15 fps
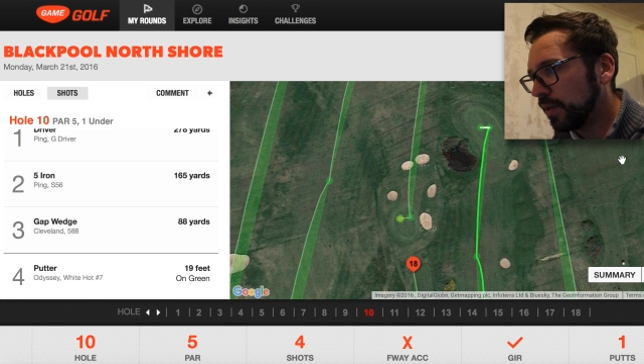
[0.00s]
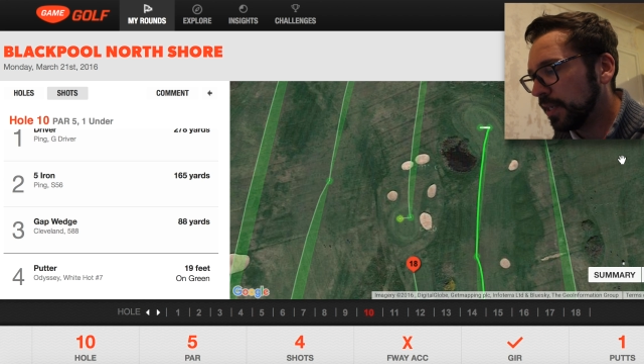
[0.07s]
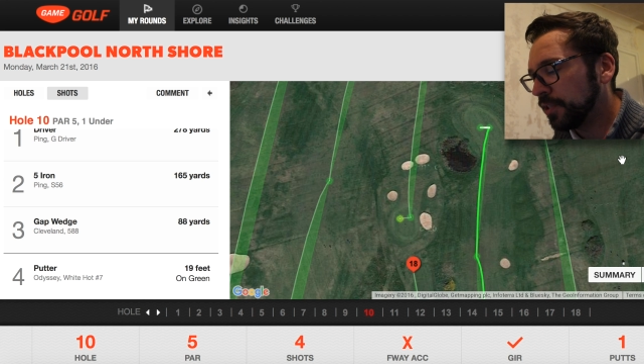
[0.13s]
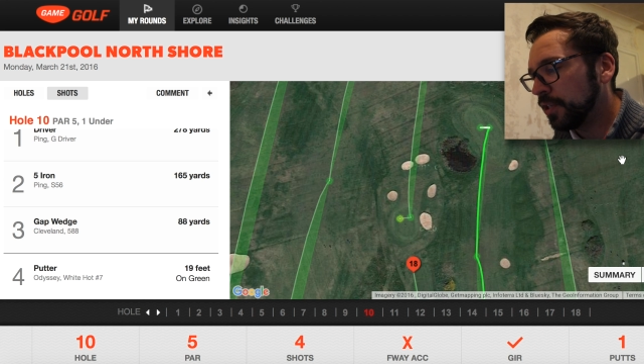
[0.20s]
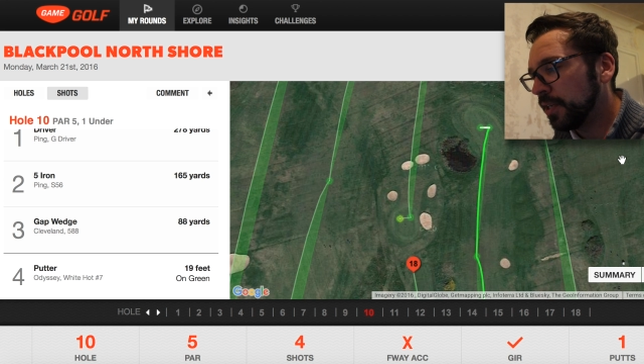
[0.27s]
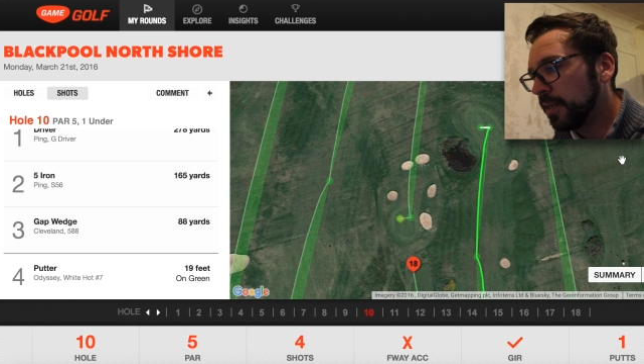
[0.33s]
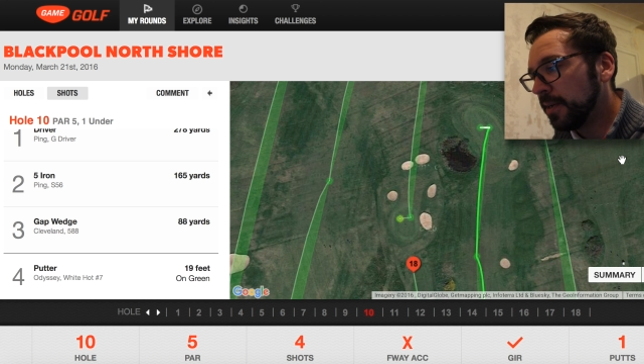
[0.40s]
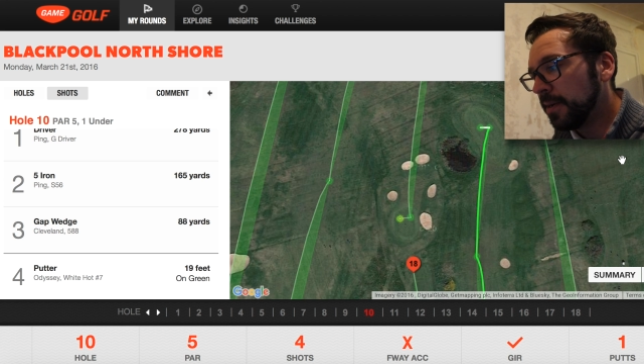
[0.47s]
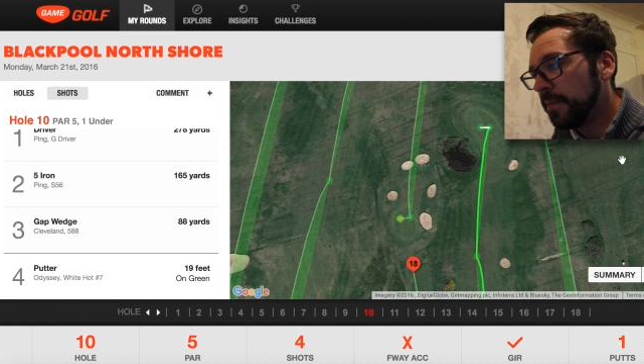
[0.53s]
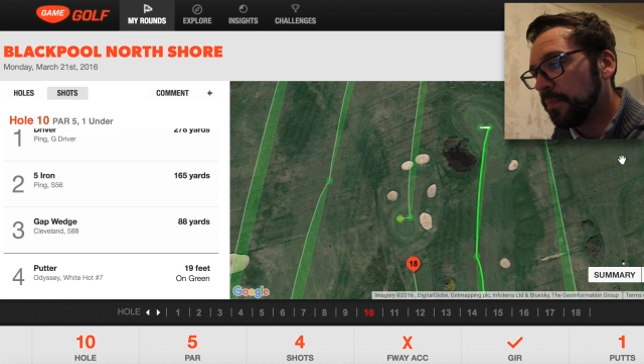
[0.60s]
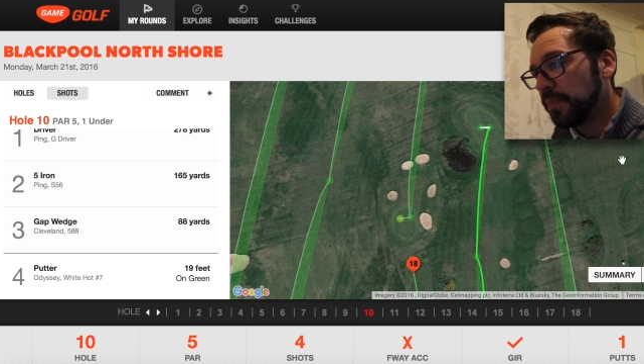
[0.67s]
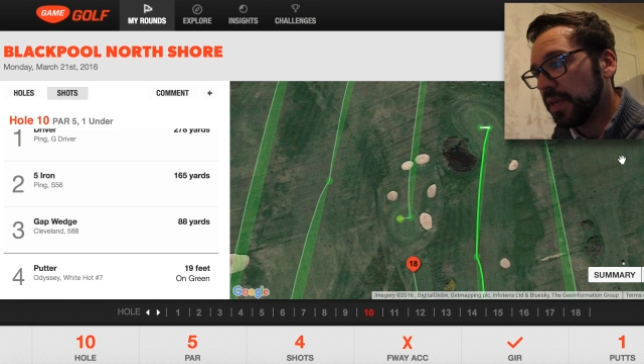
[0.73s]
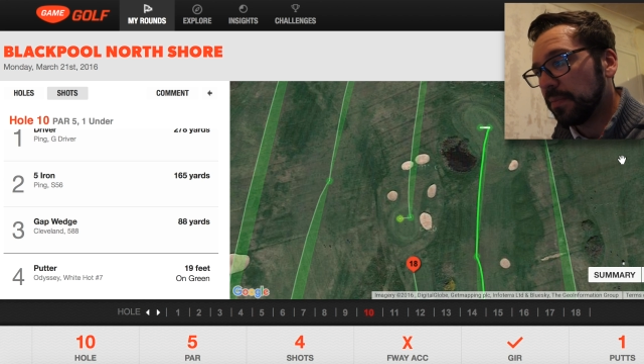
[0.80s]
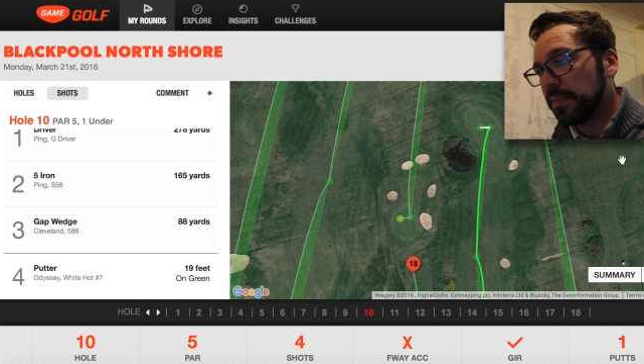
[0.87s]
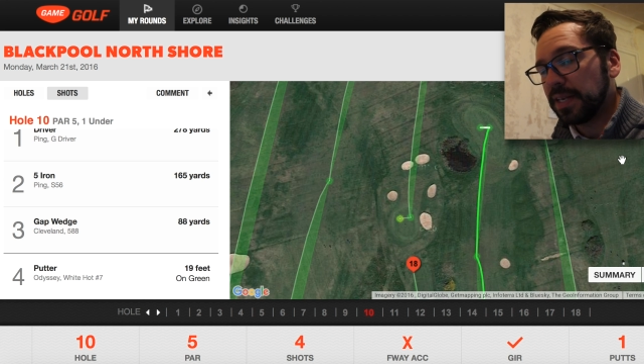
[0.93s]
wedge.
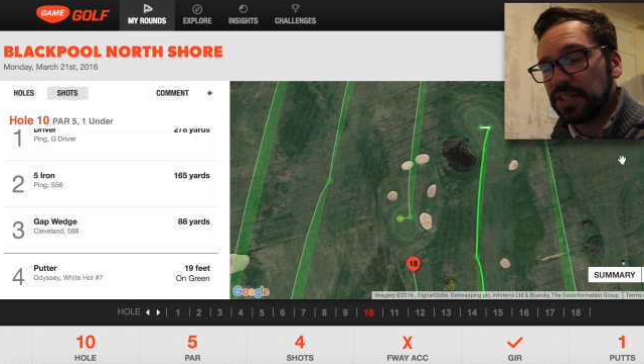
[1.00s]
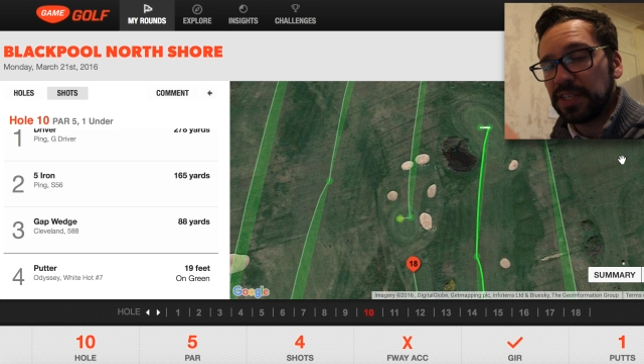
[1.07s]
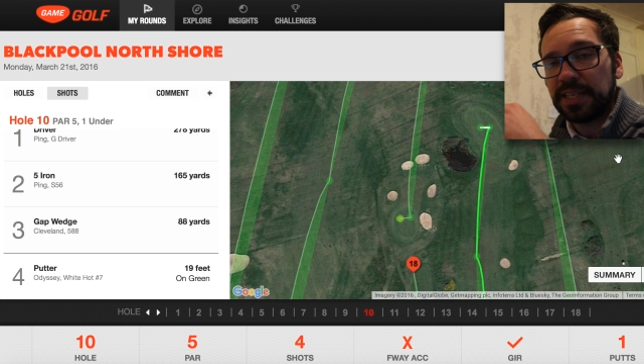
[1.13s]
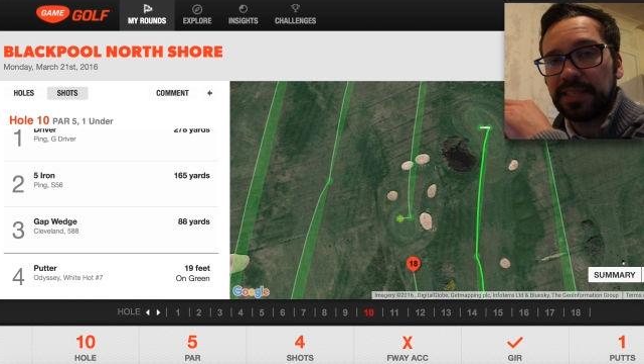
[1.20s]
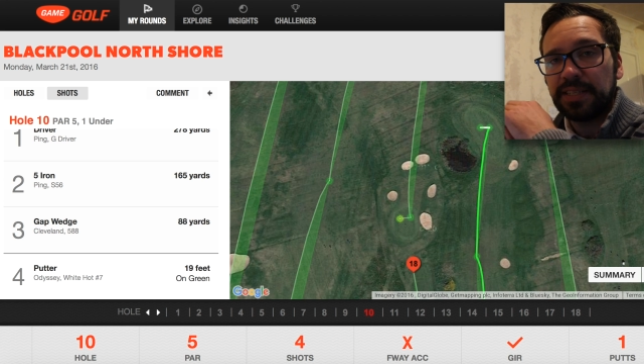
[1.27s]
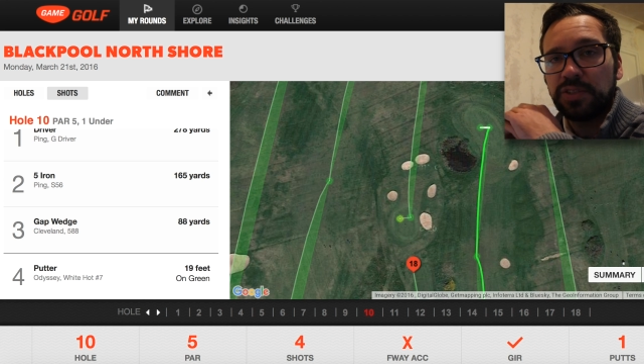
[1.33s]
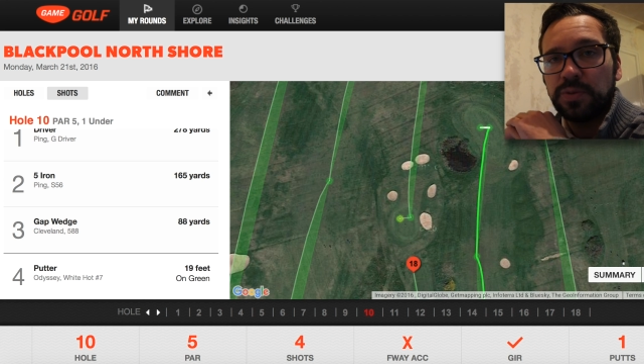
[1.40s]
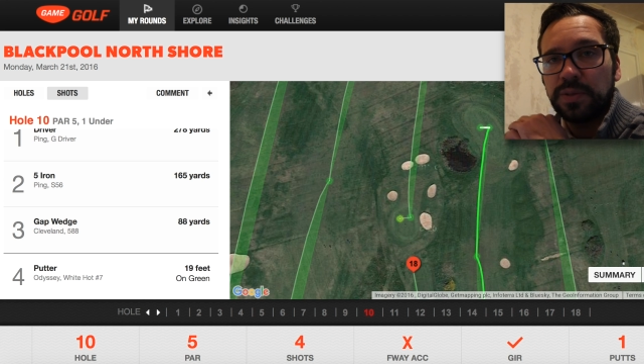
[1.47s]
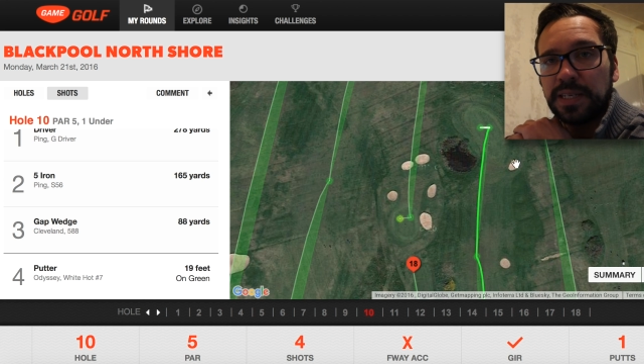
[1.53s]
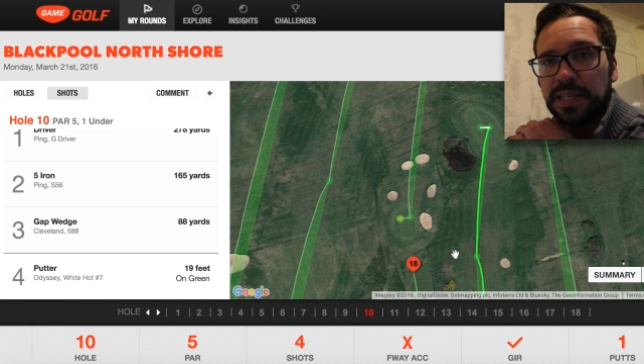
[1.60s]
I might hit it to a